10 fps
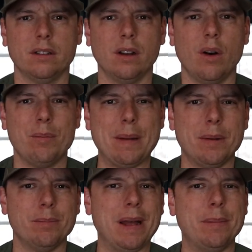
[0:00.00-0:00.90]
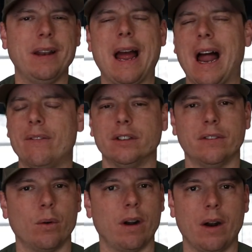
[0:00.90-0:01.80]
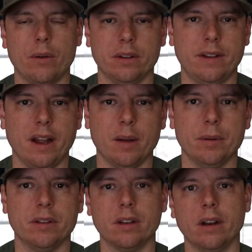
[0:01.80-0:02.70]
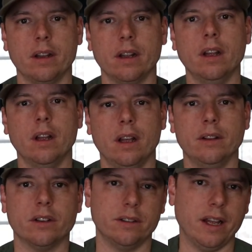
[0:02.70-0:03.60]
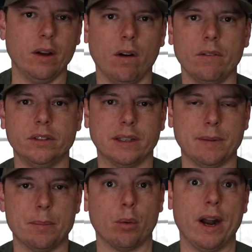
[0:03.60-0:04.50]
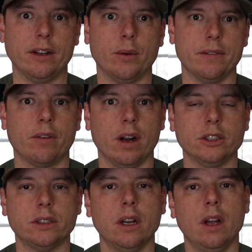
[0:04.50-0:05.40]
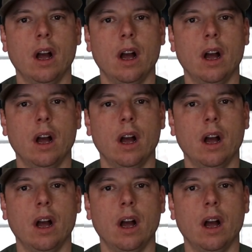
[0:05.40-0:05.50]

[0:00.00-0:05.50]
So maybe maybe an average of four hours a day I've been studying, and took a day off just to get my brain to refresh.